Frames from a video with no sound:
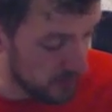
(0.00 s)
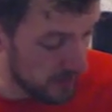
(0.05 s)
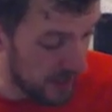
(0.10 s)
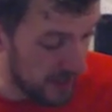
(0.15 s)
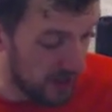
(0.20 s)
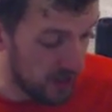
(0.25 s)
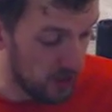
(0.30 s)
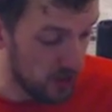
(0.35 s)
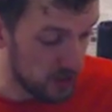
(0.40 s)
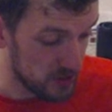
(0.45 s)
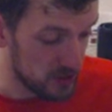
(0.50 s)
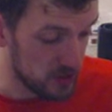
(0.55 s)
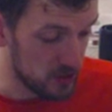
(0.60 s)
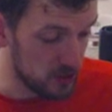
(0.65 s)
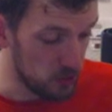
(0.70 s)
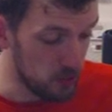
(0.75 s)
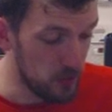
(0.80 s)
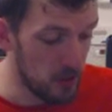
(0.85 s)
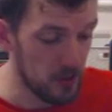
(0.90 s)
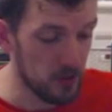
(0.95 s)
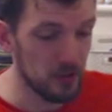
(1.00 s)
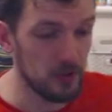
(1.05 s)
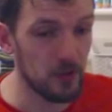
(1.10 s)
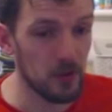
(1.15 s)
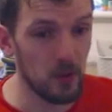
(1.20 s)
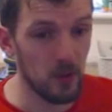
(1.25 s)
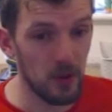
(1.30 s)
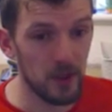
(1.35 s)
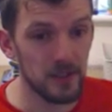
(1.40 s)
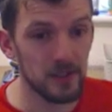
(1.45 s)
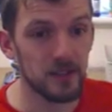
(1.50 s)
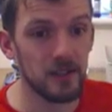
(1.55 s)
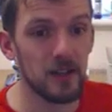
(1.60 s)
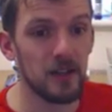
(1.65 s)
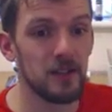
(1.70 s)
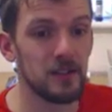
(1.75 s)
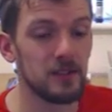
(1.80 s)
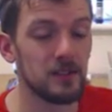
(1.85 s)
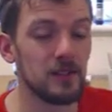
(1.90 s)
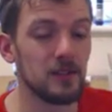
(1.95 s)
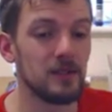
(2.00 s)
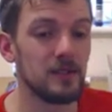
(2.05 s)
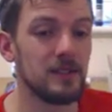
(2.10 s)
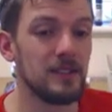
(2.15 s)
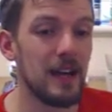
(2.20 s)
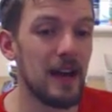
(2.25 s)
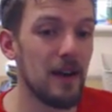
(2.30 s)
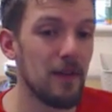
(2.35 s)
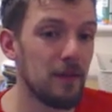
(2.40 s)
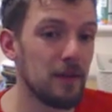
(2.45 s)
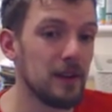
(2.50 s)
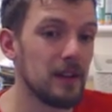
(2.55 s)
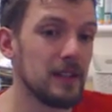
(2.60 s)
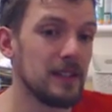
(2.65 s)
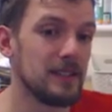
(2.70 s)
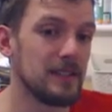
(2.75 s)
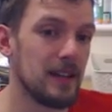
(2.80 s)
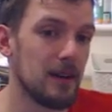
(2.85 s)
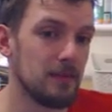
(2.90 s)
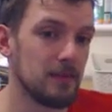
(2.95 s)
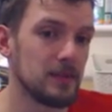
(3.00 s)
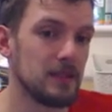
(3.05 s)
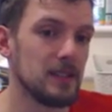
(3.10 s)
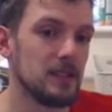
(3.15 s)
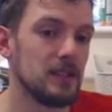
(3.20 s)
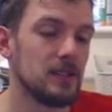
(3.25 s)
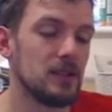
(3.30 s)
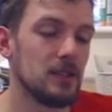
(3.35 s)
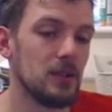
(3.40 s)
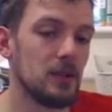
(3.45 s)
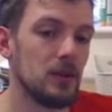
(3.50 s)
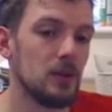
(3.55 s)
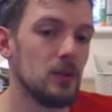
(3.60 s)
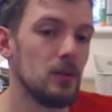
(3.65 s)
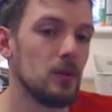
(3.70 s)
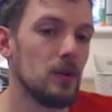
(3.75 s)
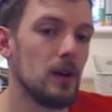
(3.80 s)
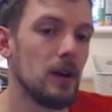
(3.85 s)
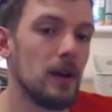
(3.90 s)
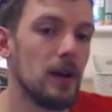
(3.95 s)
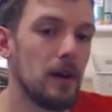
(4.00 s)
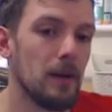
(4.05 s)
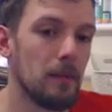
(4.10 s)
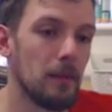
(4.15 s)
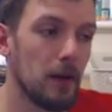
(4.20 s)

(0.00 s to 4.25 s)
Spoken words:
yeah, lots of cool models for the White Scars. So definitely tempted to.